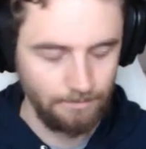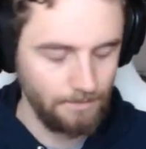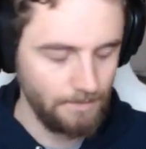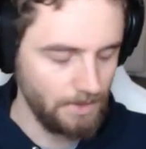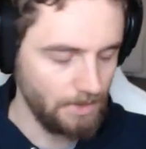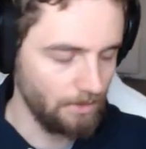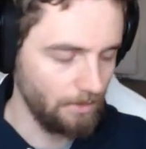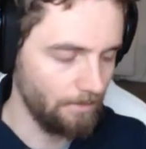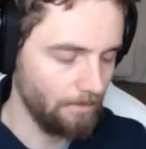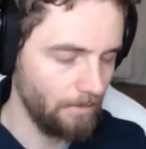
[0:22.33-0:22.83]

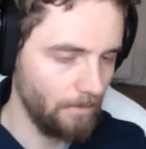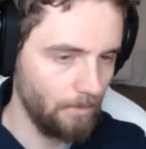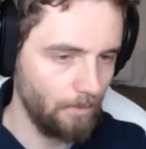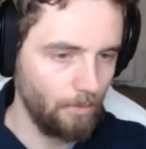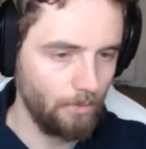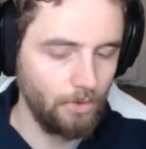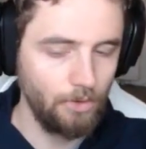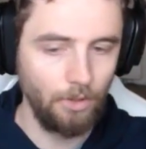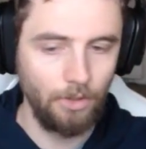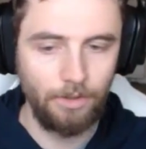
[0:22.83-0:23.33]
So,
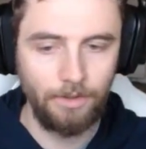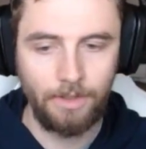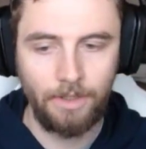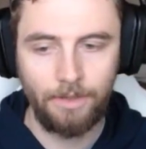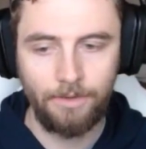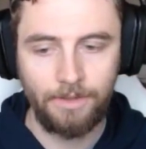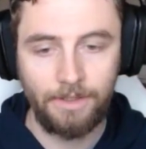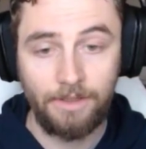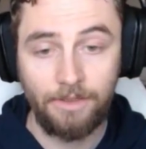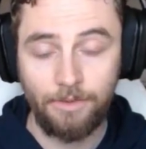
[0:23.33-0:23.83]
gone
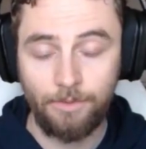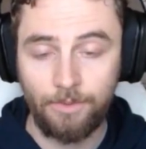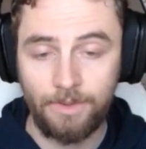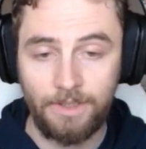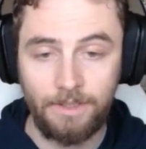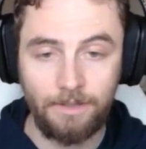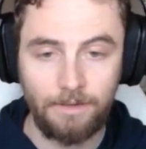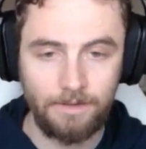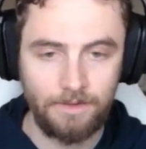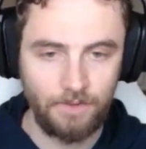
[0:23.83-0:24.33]
are the
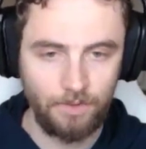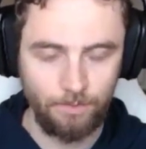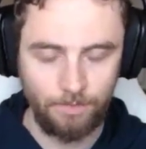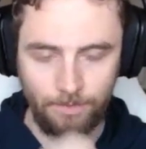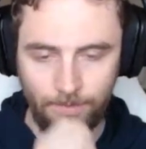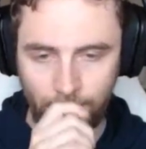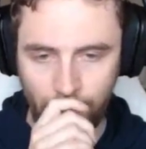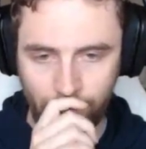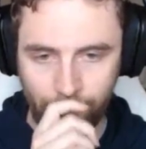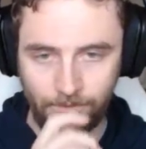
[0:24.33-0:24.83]
three super
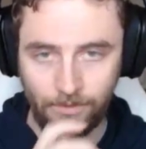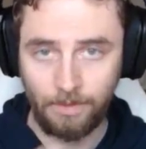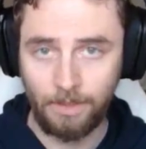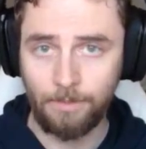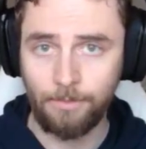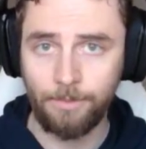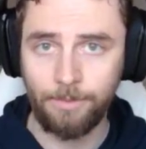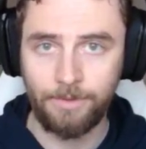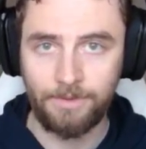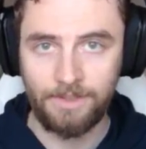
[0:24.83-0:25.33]
powerful
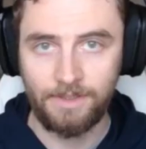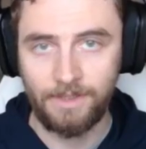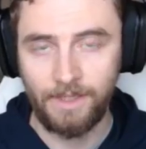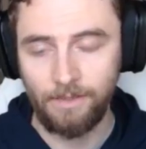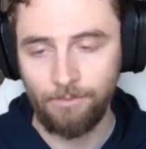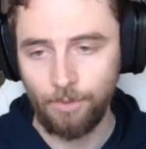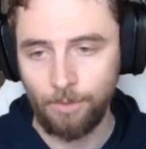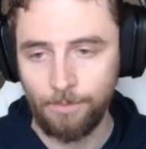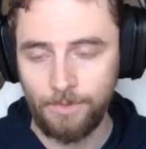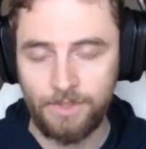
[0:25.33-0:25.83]
armor-piercing
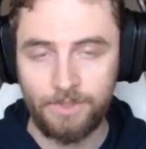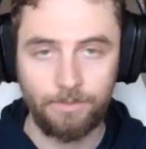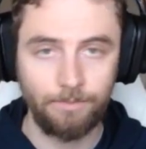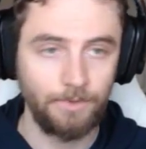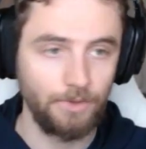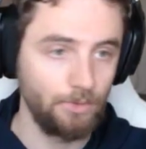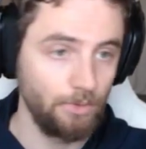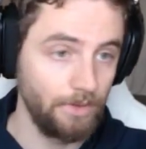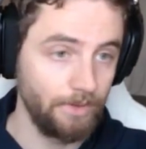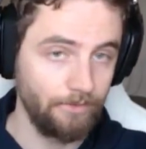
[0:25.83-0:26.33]
dive bombers from
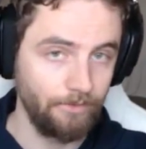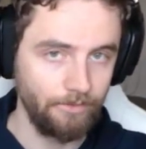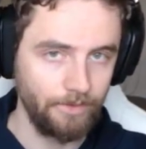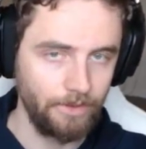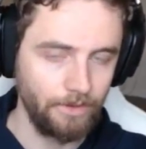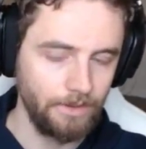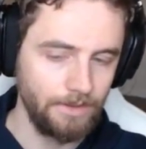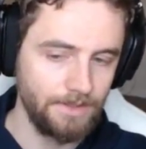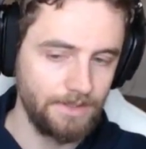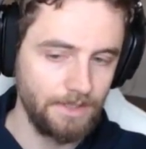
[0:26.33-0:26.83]
the two different
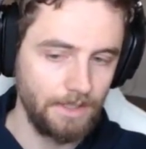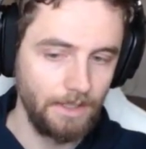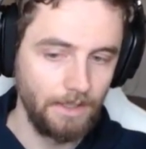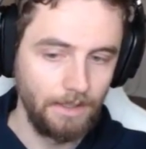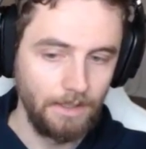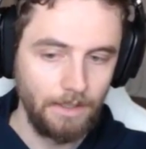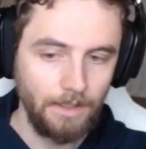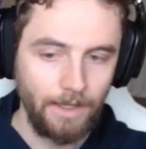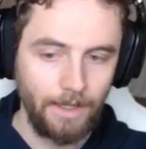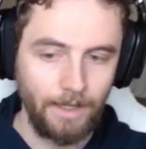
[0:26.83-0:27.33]
variants,
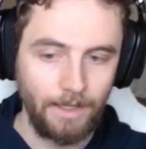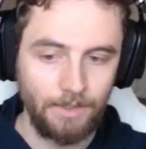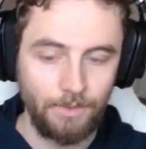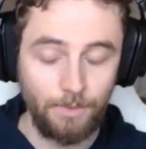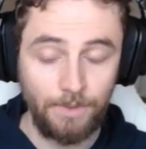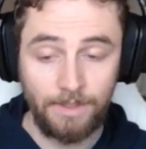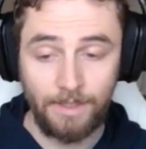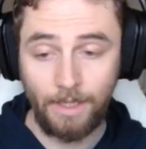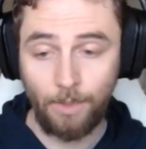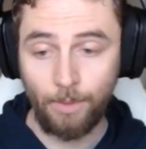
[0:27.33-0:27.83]
and
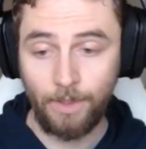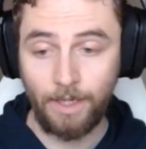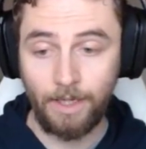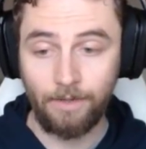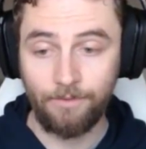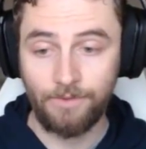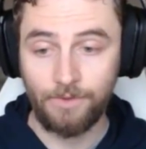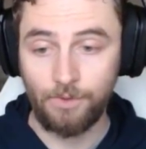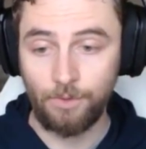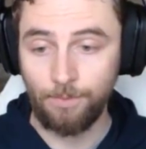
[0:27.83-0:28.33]
we now
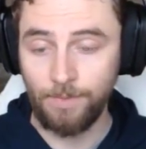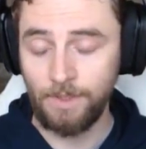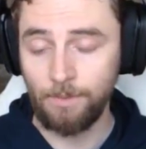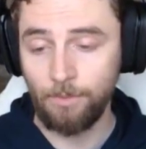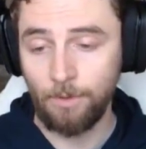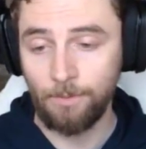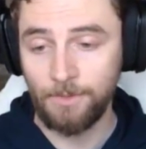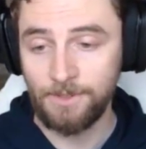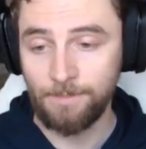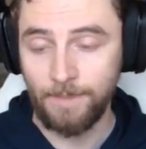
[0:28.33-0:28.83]
have the torpedo
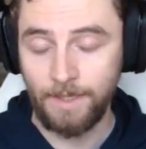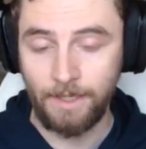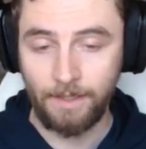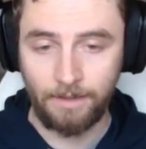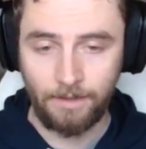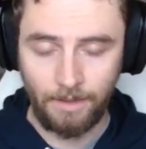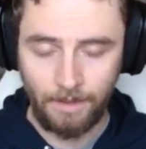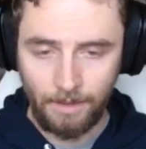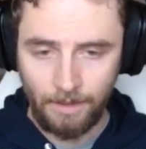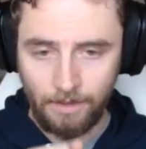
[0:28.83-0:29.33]
bombers
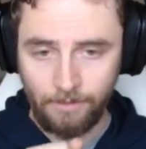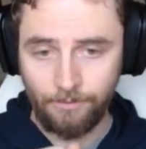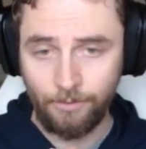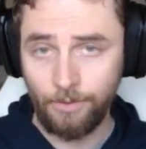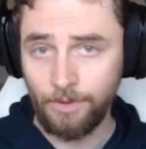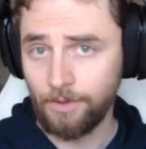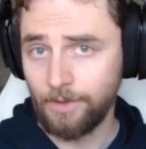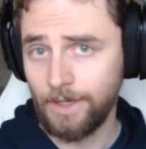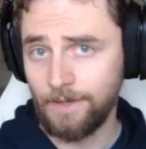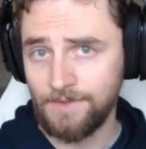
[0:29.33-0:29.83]
back for
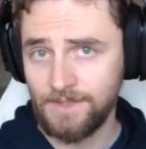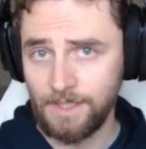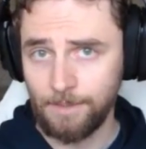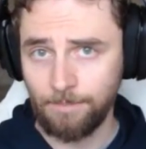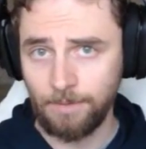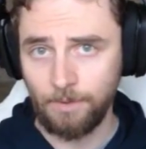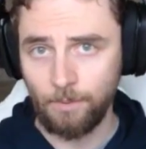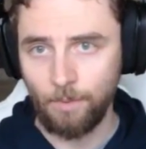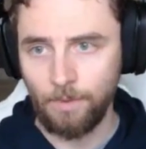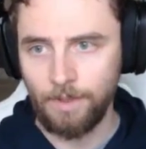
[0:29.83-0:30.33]
the Graf
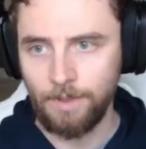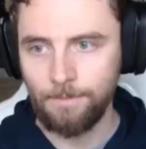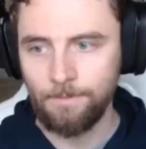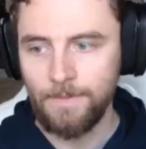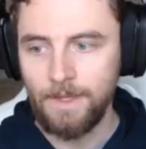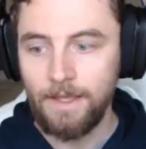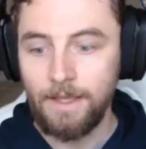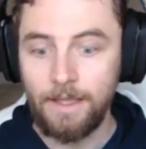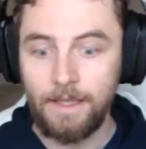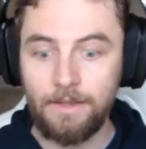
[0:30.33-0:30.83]
Zeppelin 1
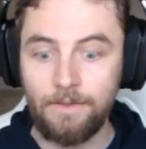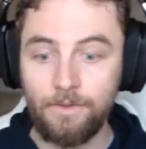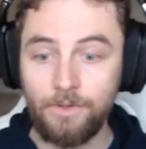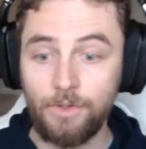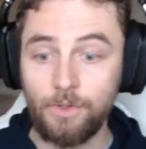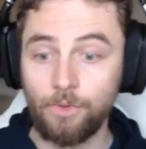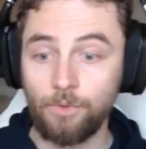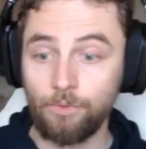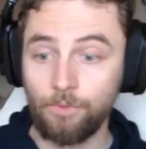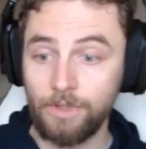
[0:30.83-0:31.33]
in
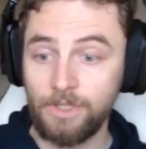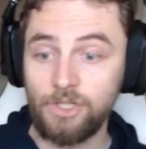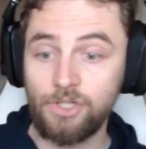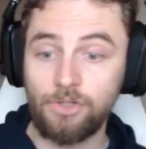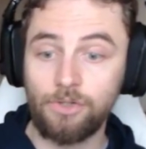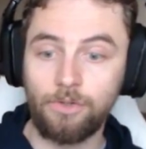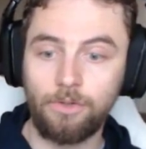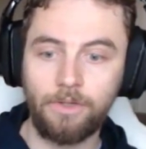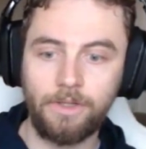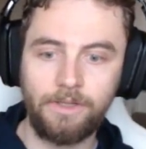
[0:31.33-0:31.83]
the
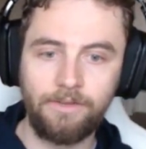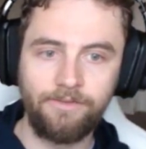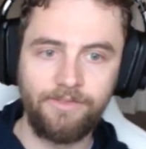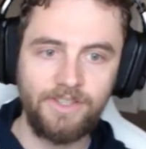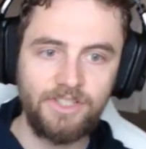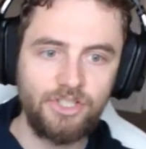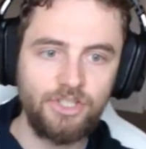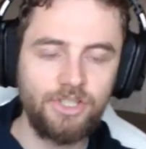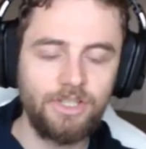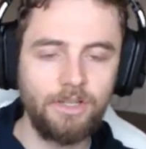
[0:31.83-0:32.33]
original
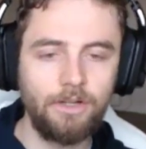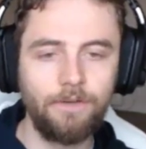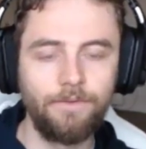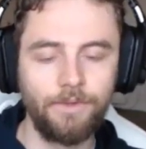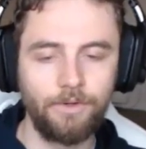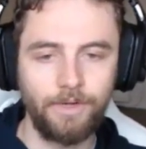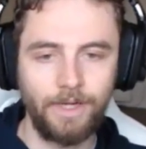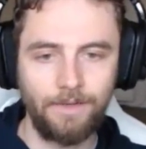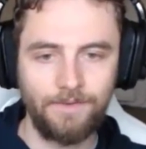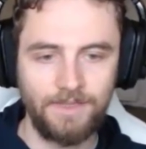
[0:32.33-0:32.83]
envisaging of
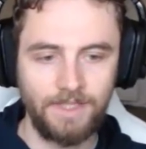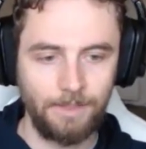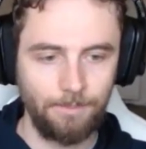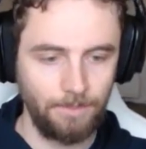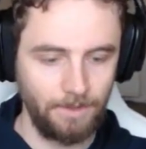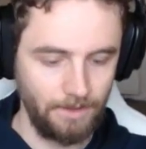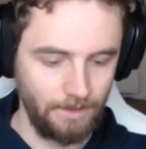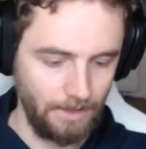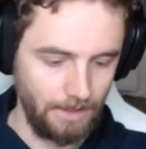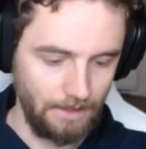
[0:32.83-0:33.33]
the Graf
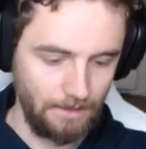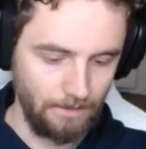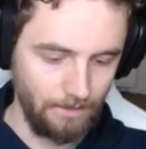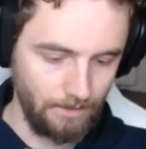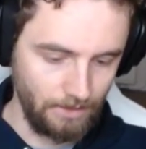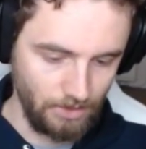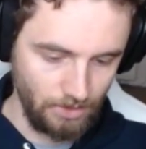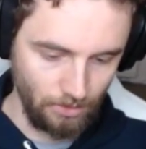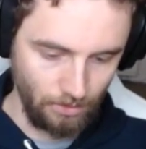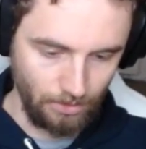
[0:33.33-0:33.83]
Zeppelin in
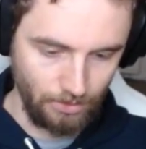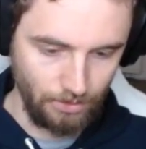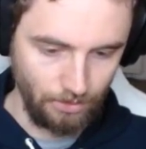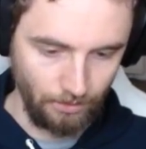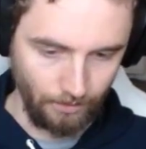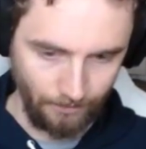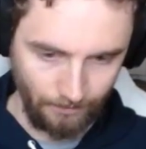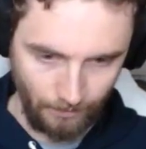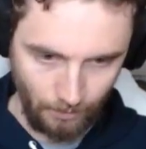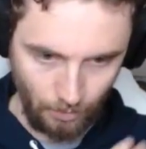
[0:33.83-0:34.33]
the sort
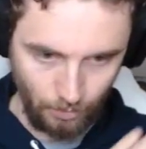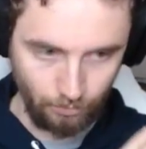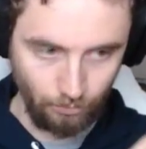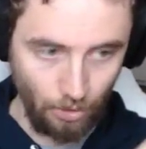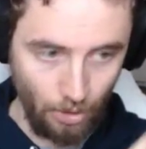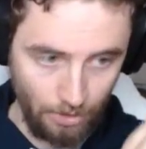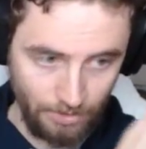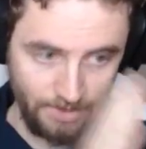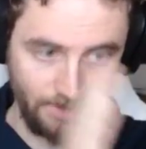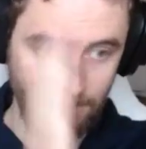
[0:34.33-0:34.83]
of
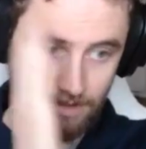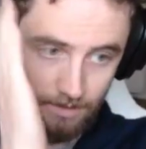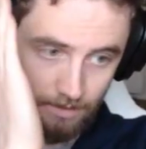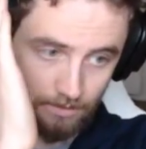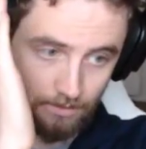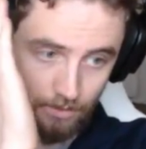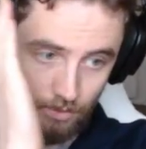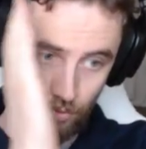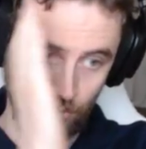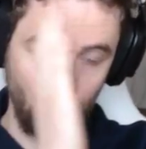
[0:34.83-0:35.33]
crossed
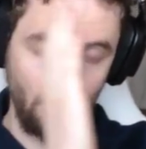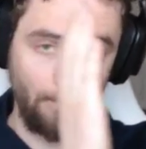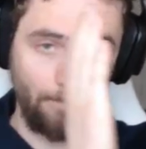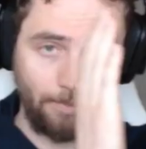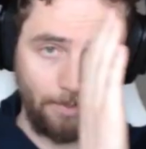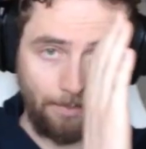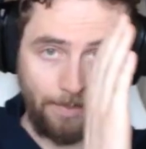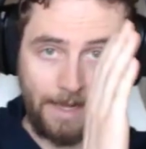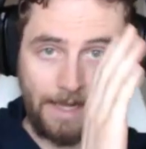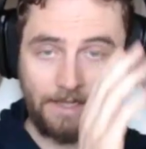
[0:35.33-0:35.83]

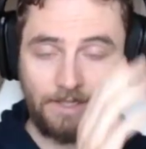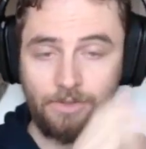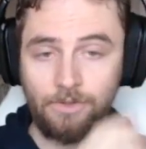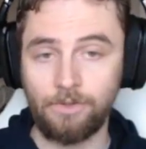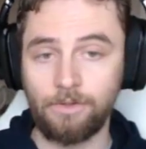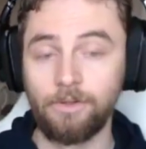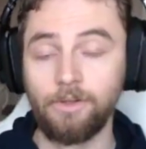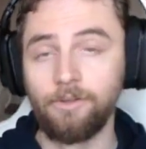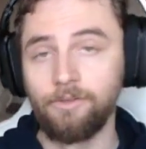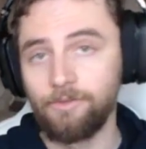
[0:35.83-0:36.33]
drop
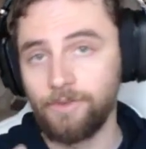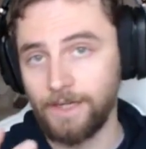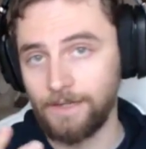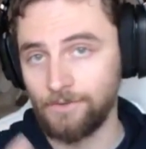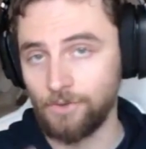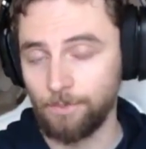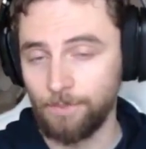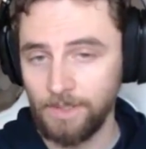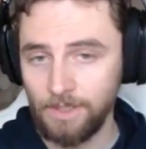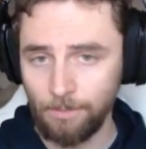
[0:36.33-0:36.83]
pattern. 5
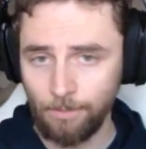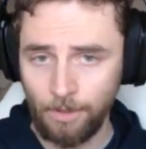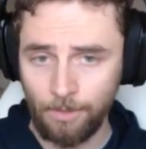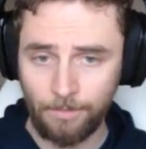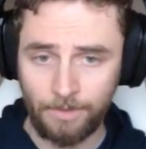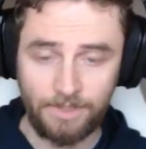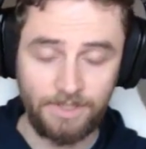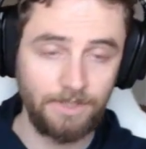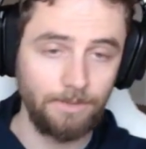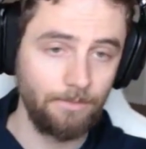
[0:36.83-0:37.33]
torpedo
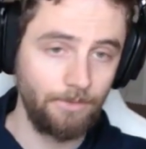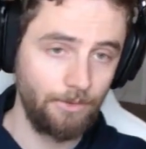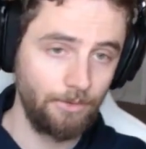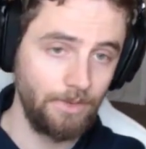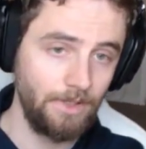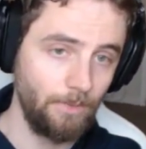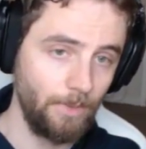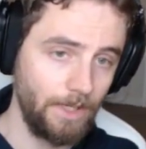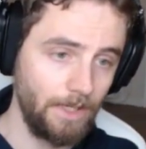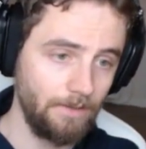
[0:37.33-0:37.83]
bombers,
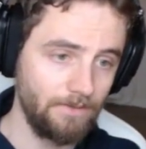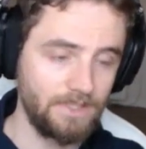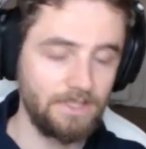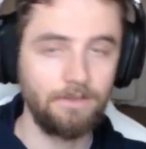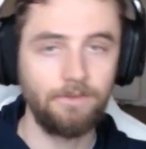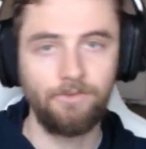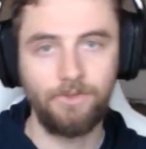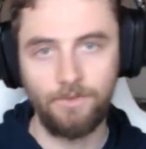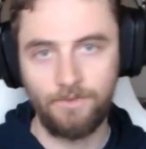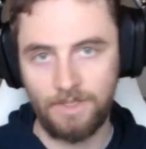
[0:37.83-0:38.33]
3 waves,
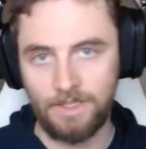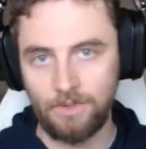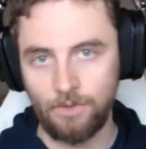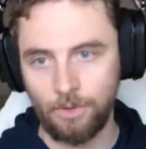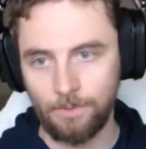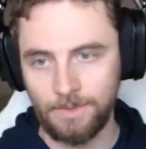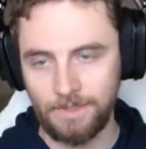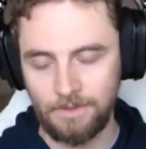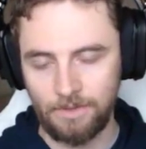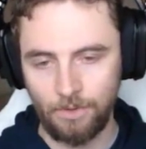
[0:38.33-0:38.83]
15
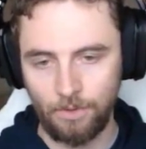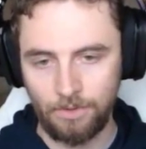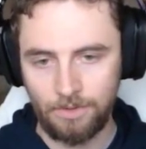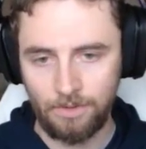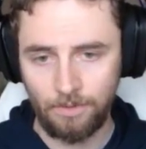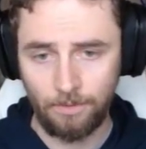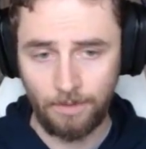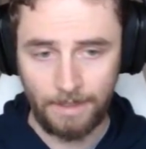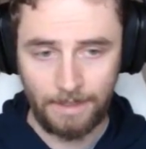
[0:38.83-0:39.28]
torps in total.